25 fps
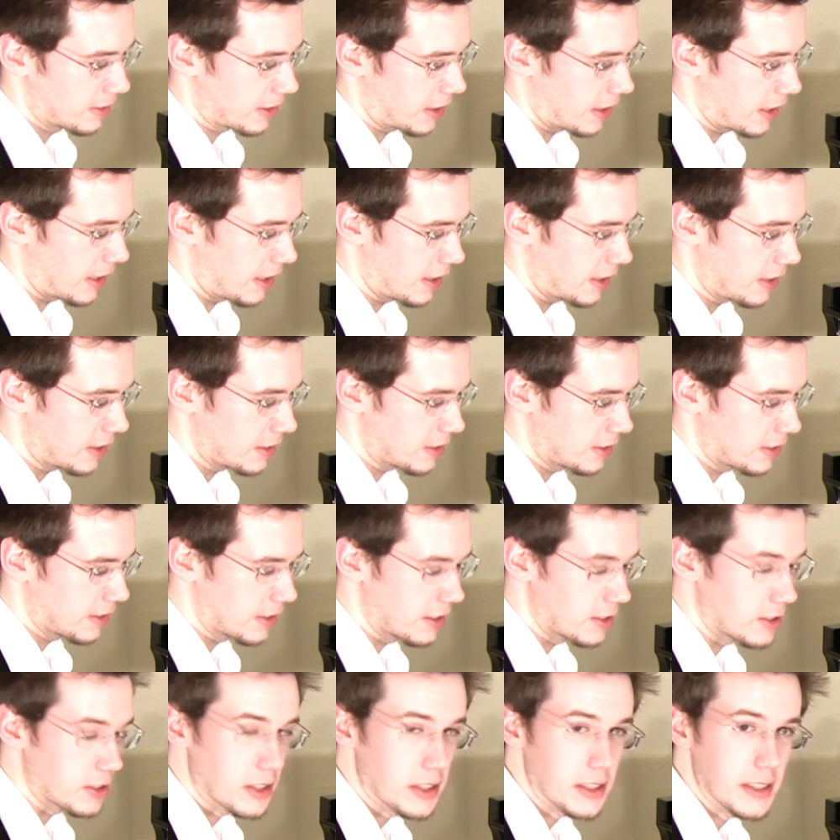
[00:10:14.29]
Okay?
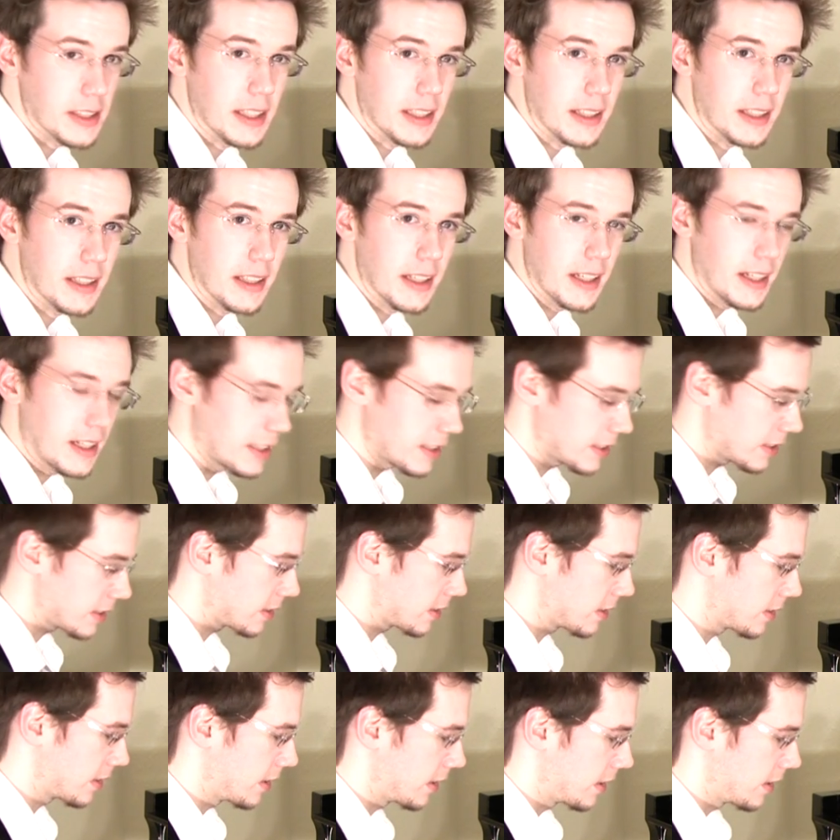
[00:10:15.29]
It's just like
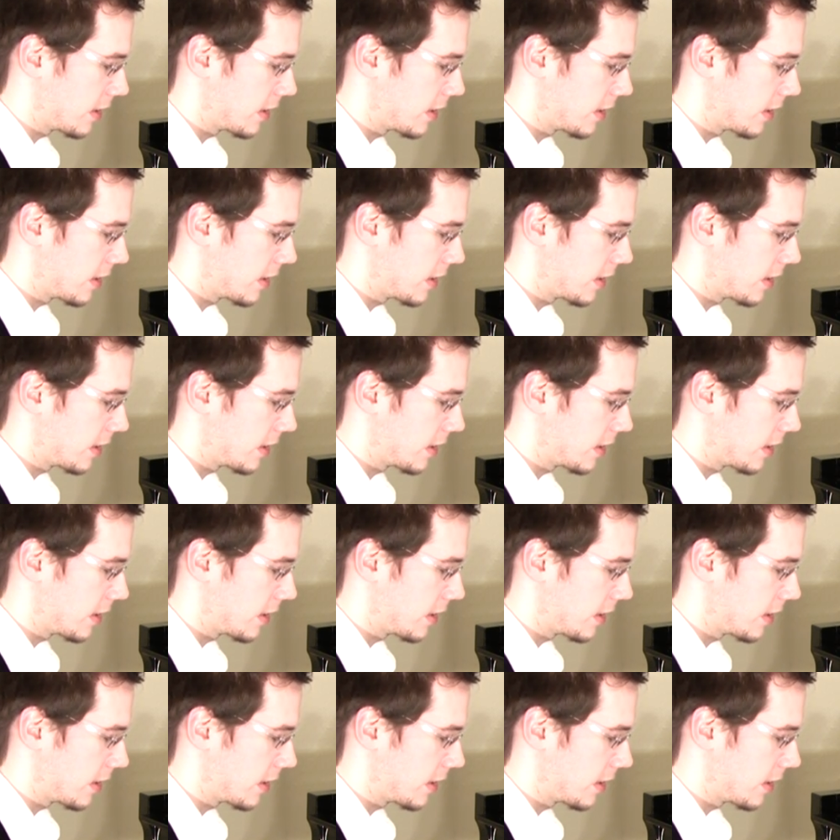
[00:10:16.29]
this.